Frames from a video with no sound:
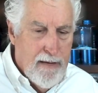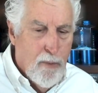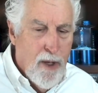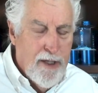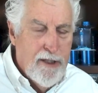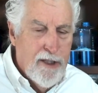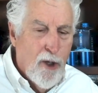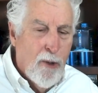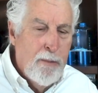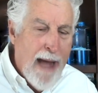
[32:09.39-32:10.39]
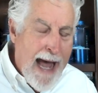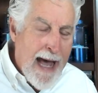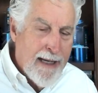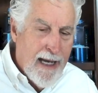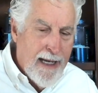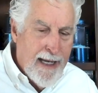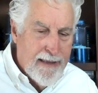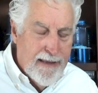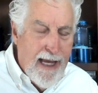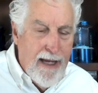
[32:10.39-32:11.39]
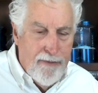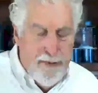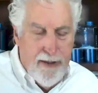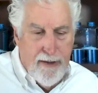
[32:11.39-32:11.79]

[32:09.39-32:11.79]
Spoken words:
wanted to go back, I had left